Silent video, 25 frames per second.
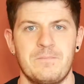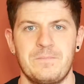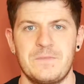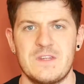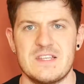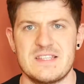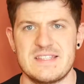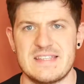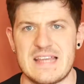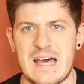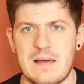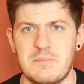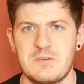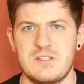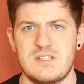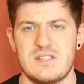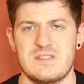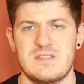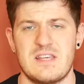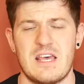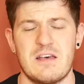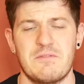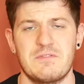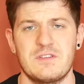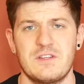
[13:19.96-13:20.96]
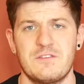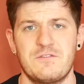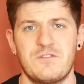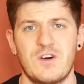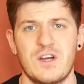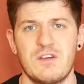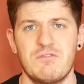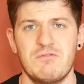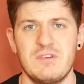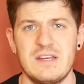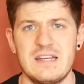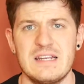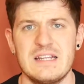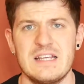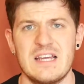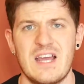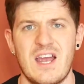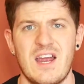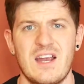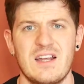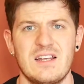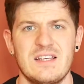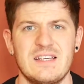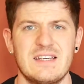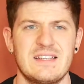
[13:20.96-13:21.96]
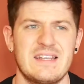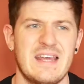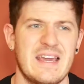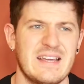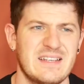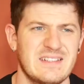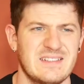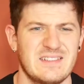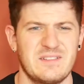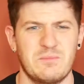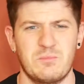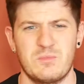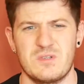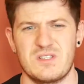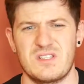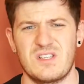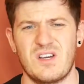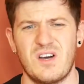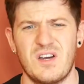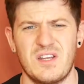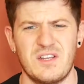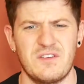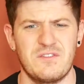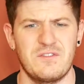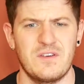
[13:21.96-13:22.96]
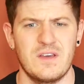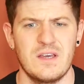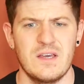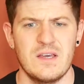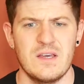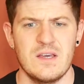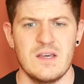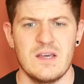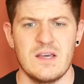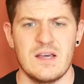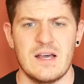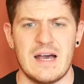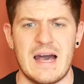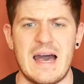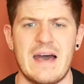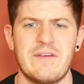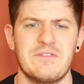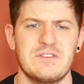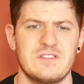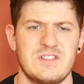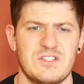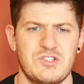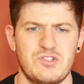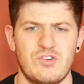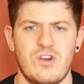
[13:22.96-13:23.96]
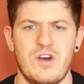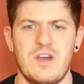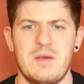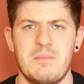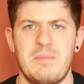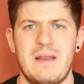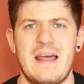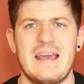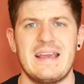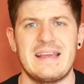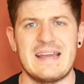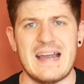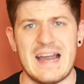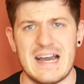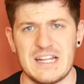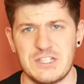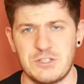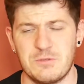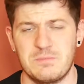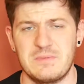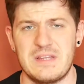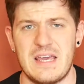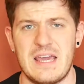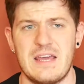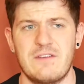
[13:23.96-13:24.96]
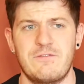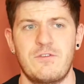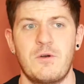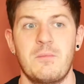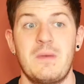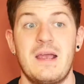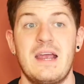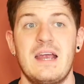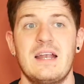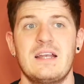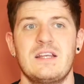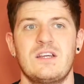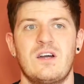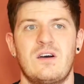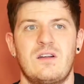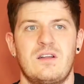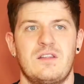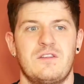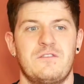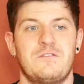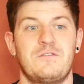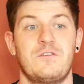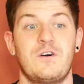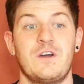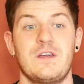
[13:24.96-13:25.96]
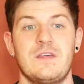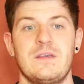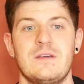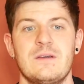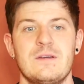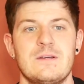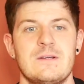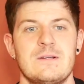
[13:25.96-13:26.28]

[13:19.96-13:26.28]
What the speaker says: established himself in the fight really early, and Eggington was kind of having to try and play catch up then from early on in the fight.